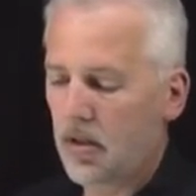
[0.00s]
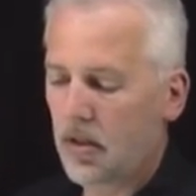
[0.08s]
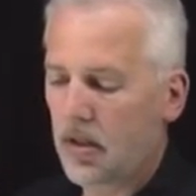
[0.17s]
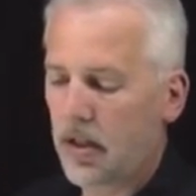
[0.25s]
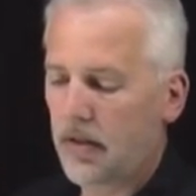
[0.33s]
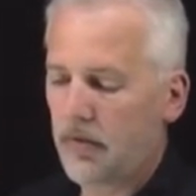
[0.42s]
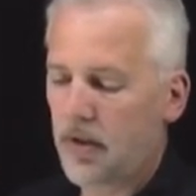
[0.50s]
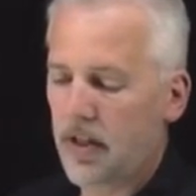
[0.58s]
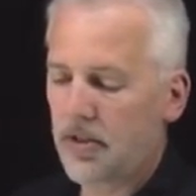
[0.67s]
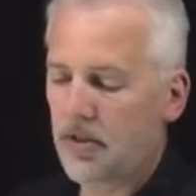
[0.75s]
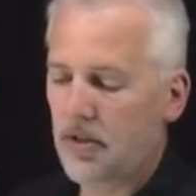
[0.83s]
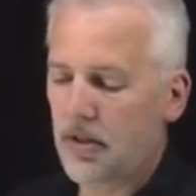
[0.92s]
give
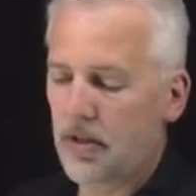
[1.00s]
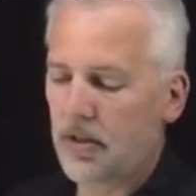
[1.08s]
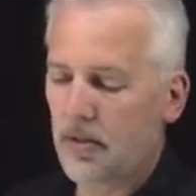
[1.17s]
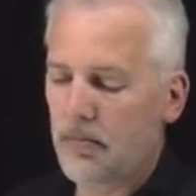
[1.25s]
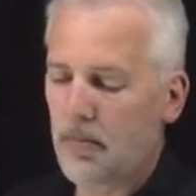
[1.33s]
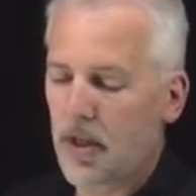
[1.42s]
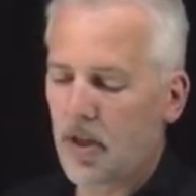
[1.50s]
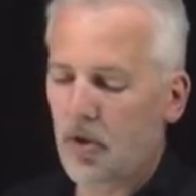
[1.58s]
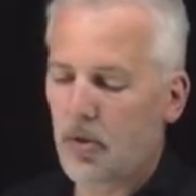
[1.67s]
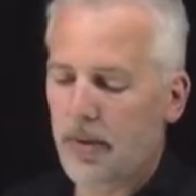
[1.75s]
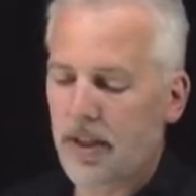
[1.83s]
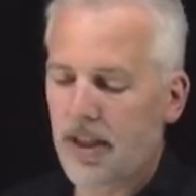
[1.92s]
rise to the
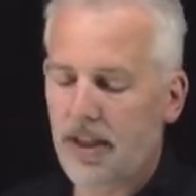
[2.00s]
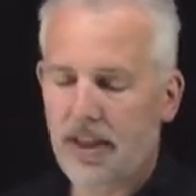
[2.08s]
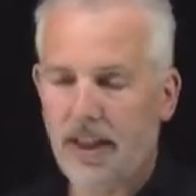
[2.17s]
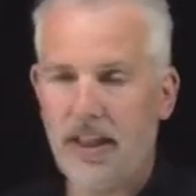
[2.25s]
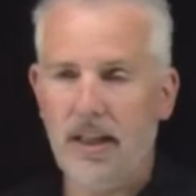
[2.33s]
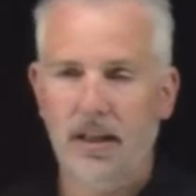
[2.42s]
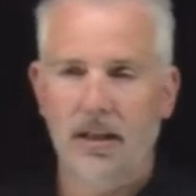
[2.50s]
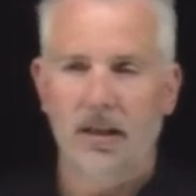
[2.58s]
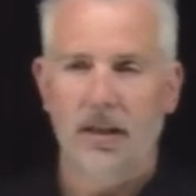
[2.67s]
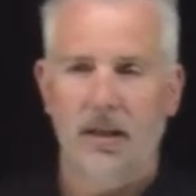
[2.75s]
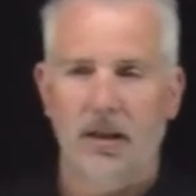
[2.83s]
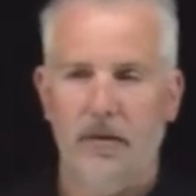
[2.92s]
monochromaticity
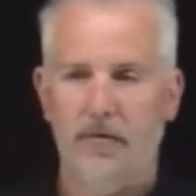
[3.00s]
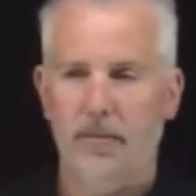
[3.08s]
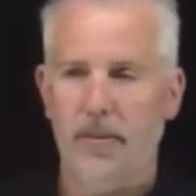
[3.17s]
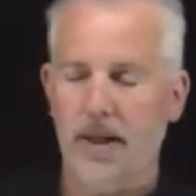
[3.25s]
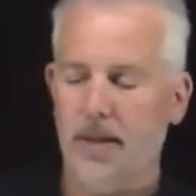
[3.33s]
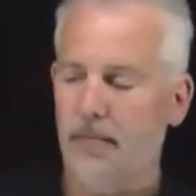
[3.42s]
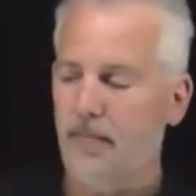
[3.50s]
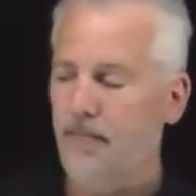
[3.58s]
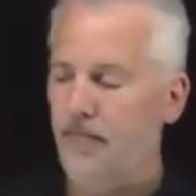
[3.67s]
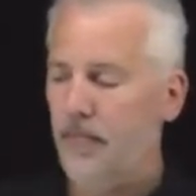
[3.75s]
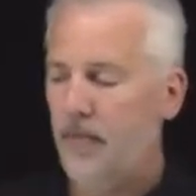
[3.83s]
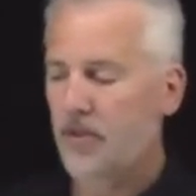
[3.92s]
of the beam,
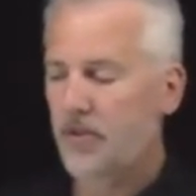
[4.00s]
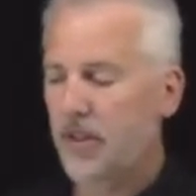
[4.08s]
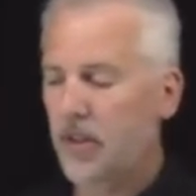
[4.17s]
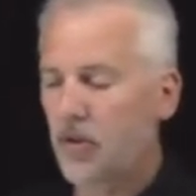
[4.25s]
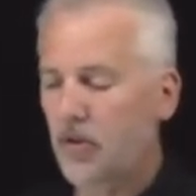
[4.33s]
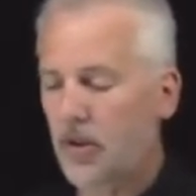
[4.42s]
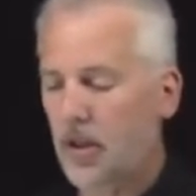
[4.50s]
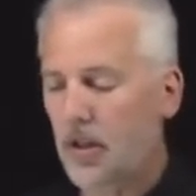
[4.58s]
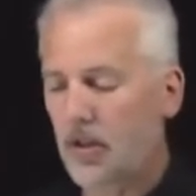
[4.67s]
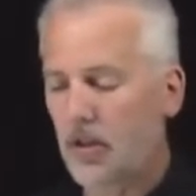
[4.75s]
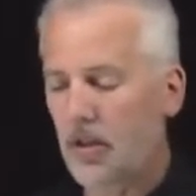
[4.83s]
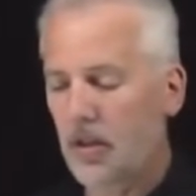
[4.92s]
the single
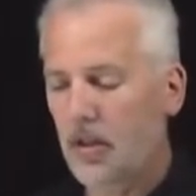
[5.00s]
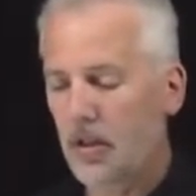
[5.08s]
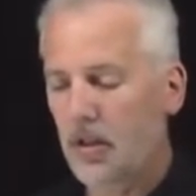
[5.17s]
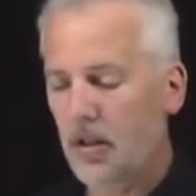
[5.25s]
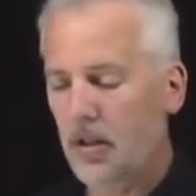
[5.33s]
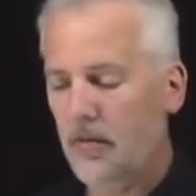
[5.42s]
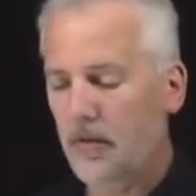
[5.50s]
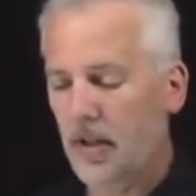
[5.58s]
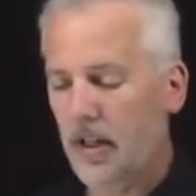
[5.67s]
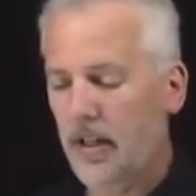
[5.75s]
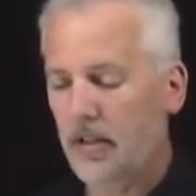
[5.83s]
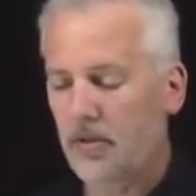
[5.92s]
color of the
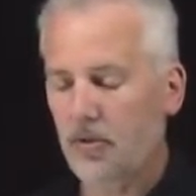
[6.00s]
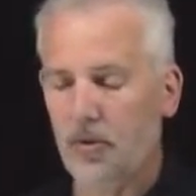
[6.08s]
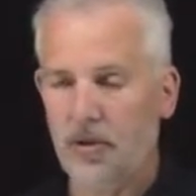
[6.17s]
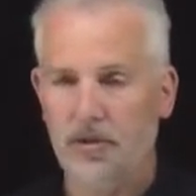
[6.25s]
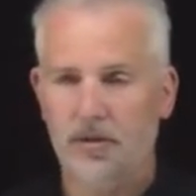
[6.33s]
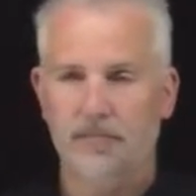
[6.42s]
light source.